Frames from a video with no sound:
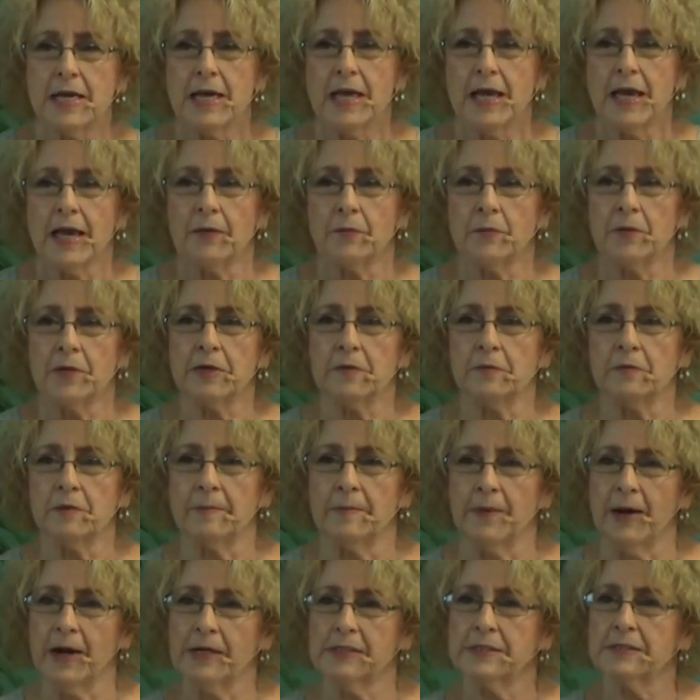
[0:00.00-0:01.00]
and we can
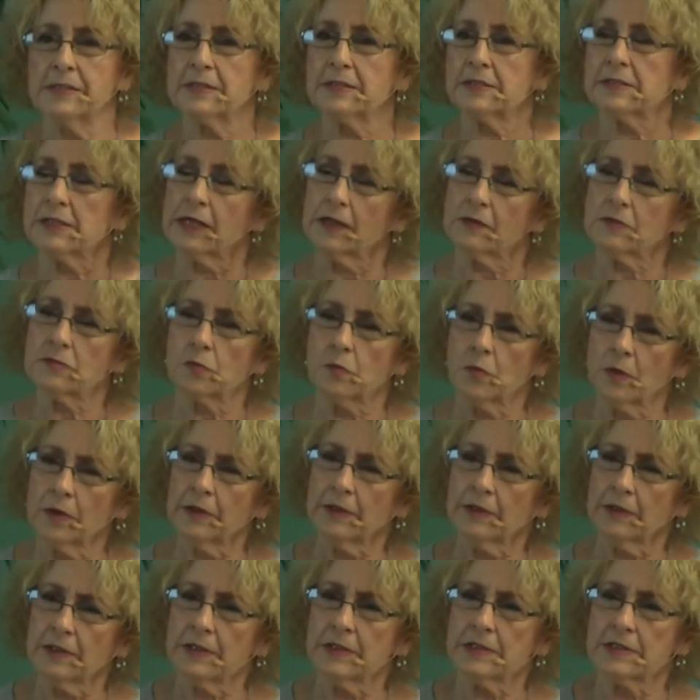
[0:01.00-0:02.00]
remind ourselves what
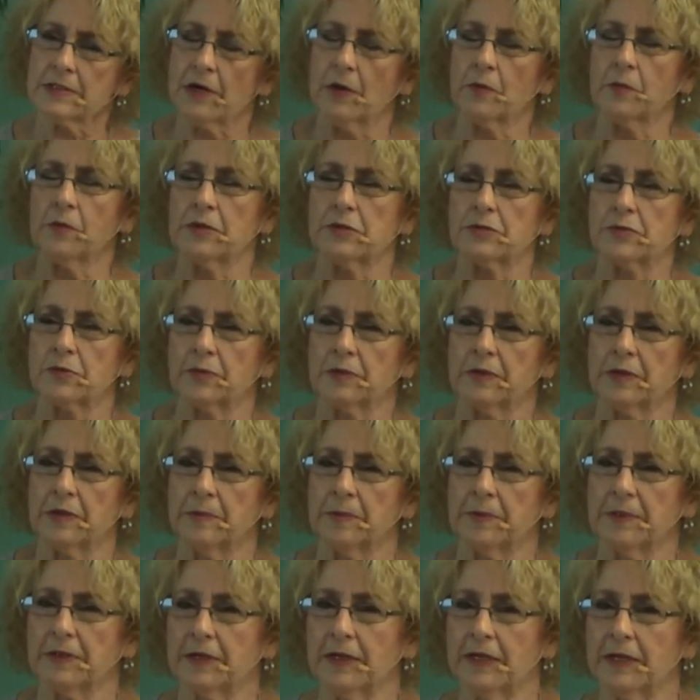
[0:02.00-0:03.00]
it is that we truly
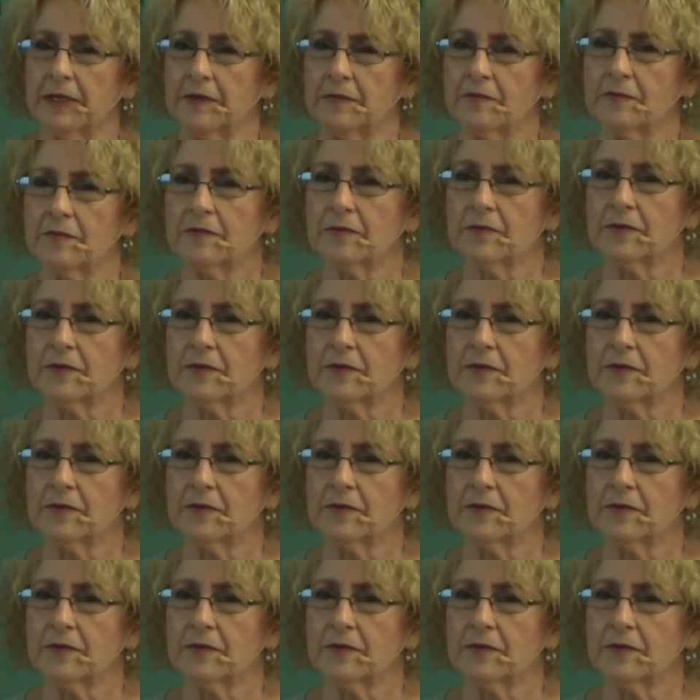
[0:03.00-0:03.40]
believe.